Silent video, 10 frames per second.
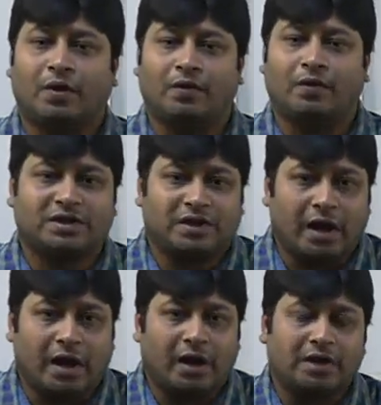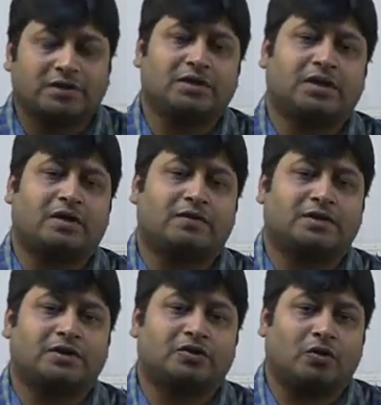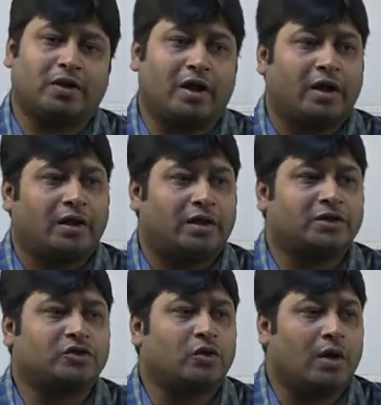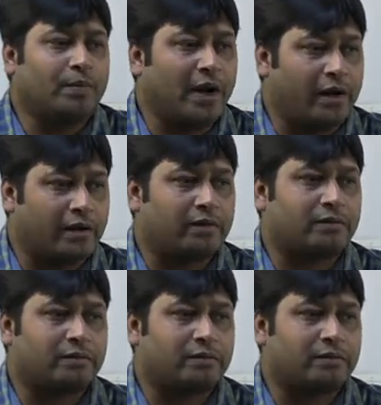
We will standardize the services so that there is no complaint.